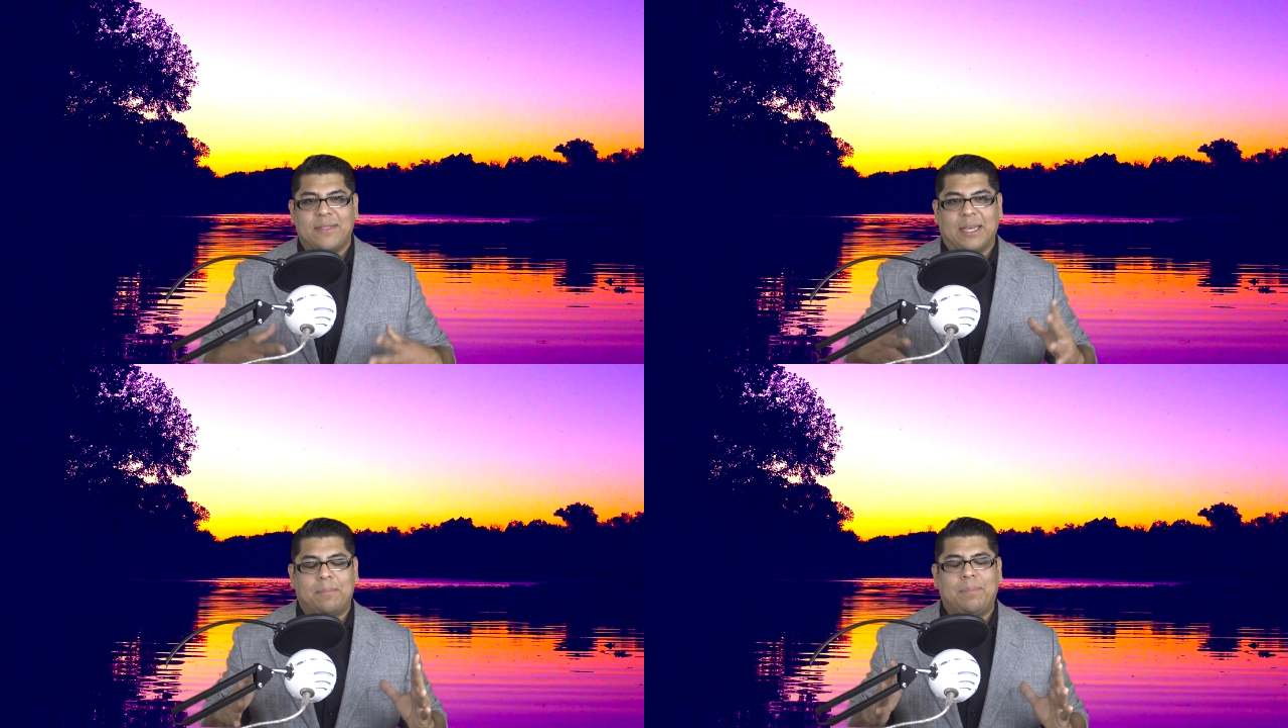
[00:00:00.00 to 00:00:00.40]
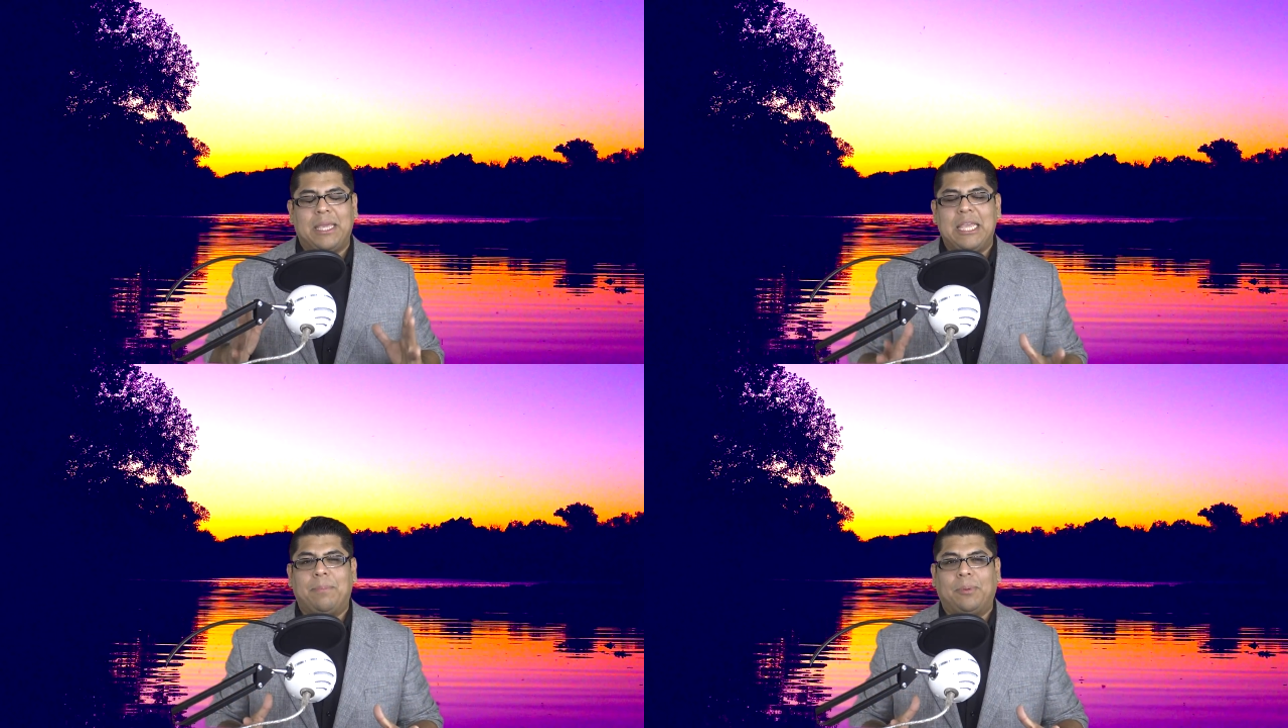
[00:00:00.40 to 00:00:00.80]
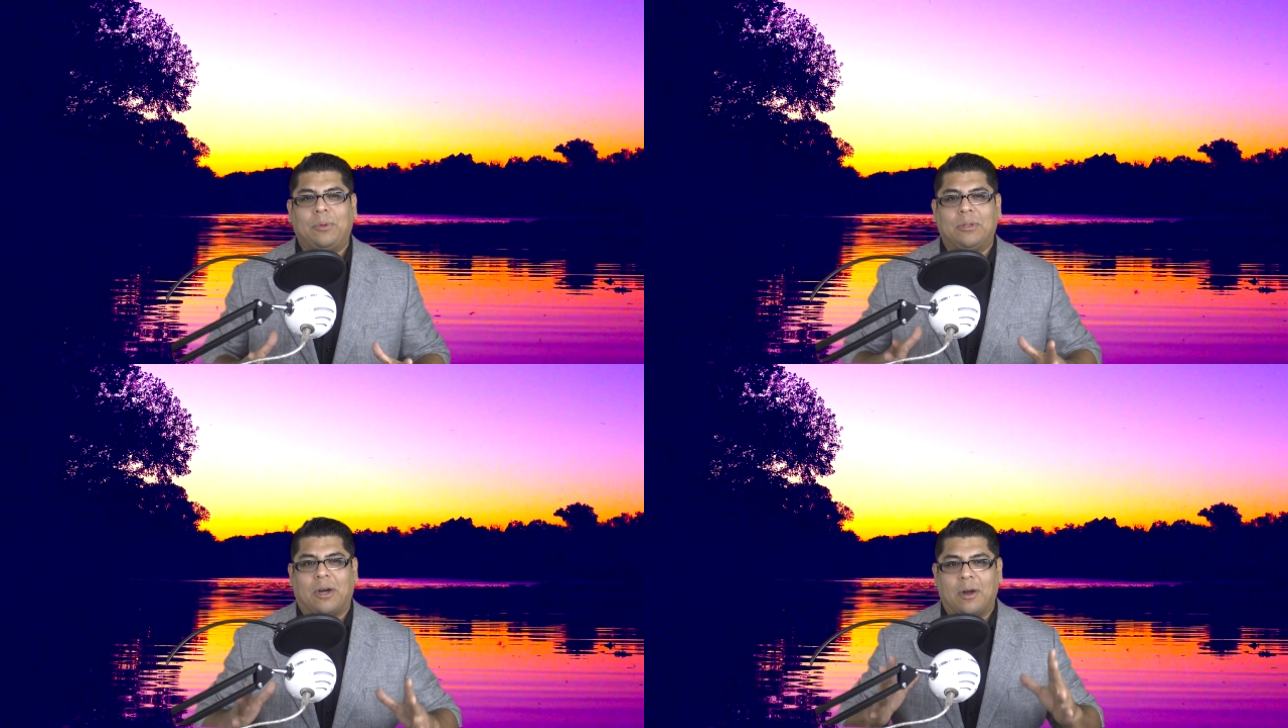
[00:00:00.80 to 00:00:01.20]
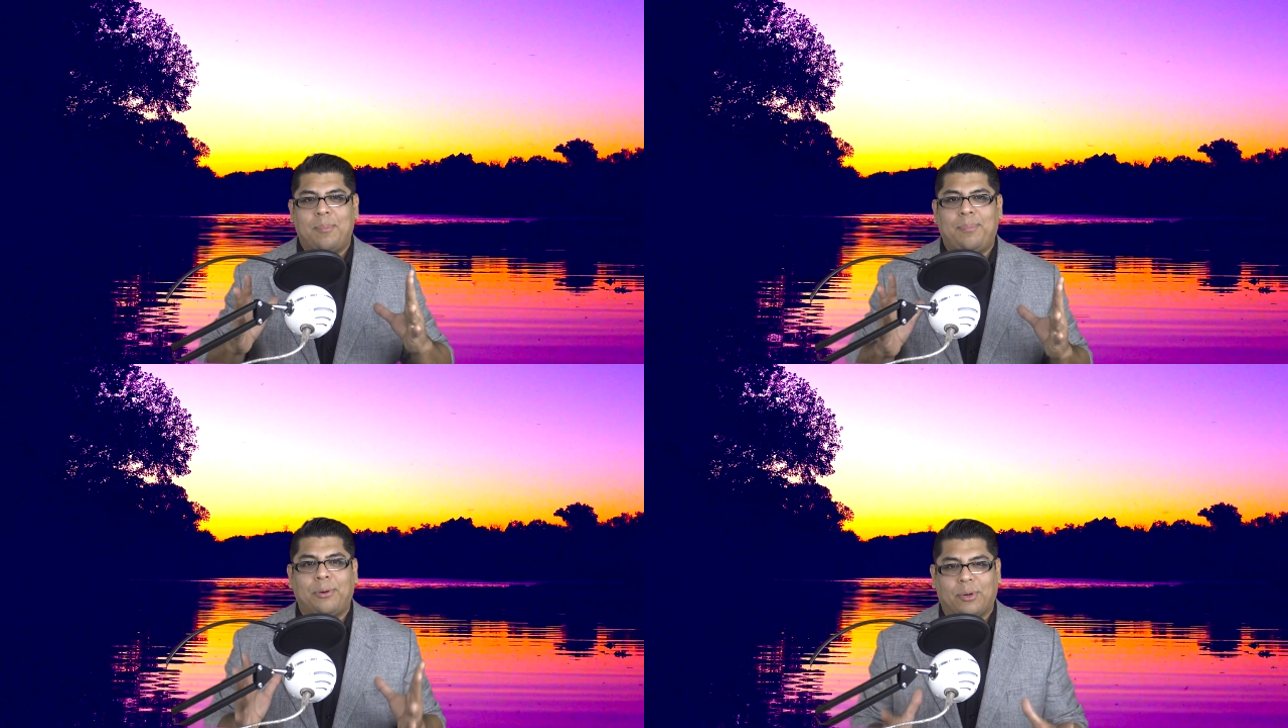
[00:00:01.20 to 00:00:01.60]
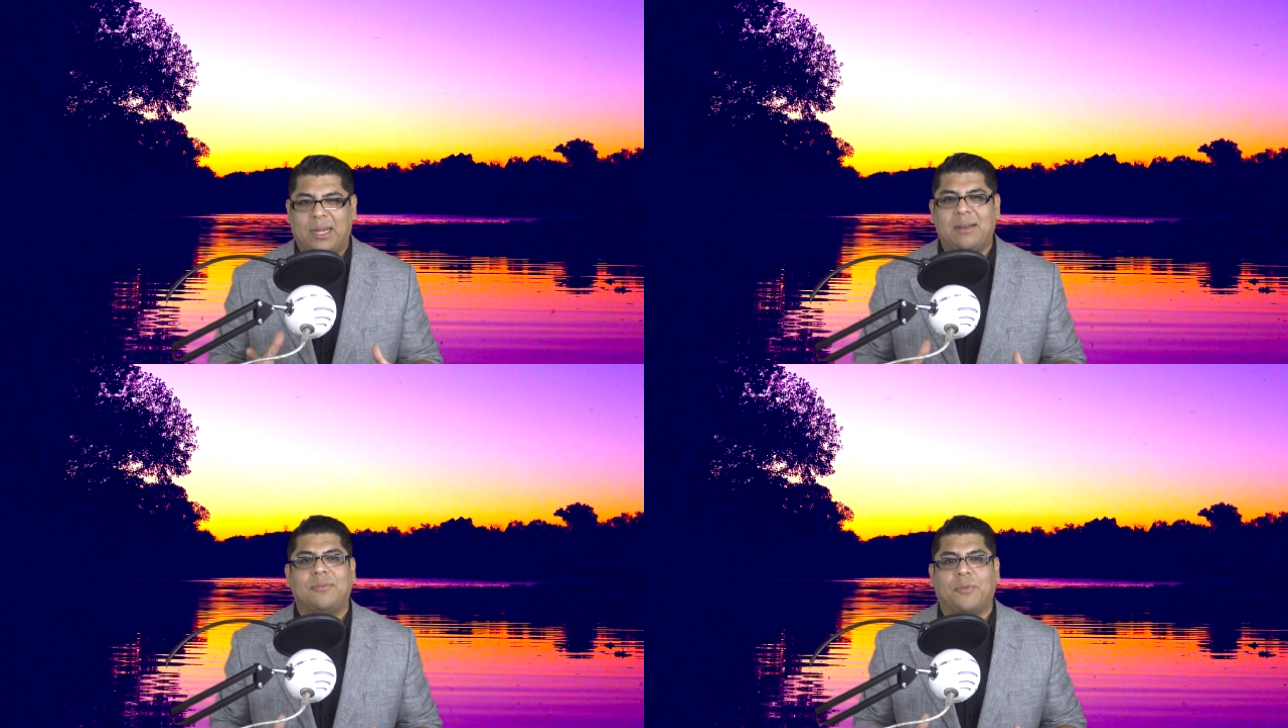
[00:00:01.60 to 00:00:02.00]
that people are
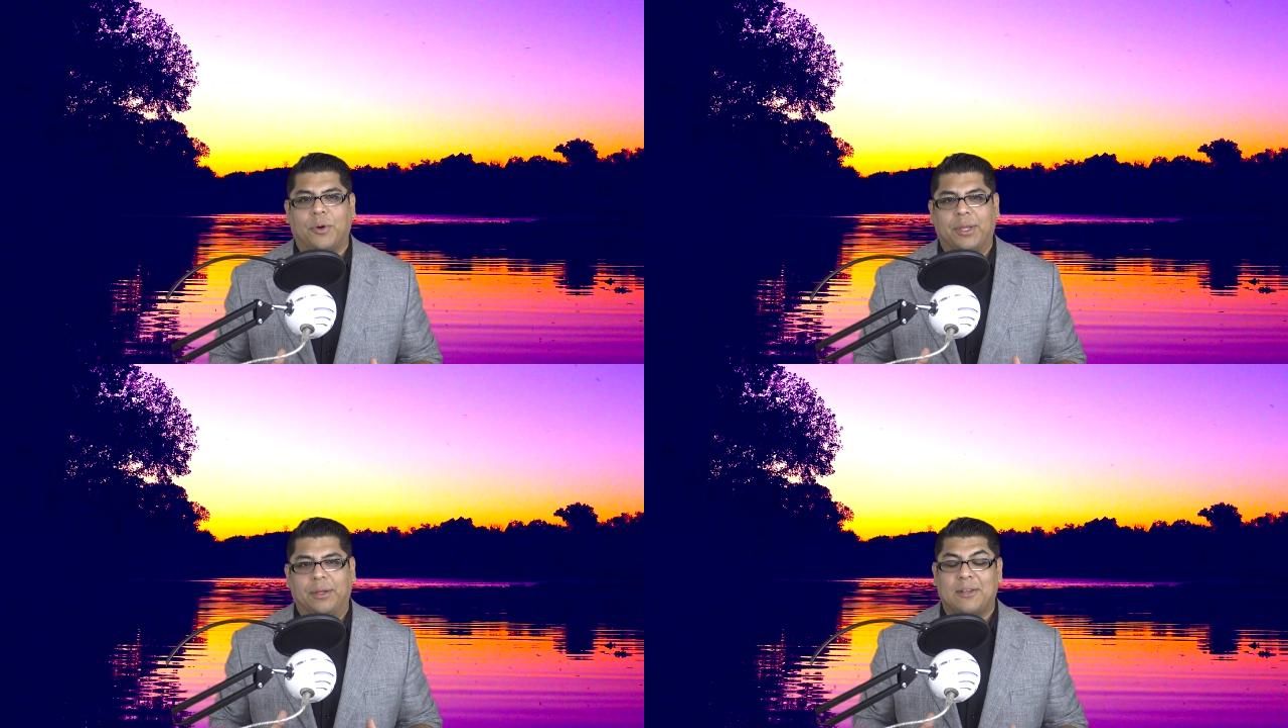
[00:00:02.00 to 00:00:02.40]
praying for you.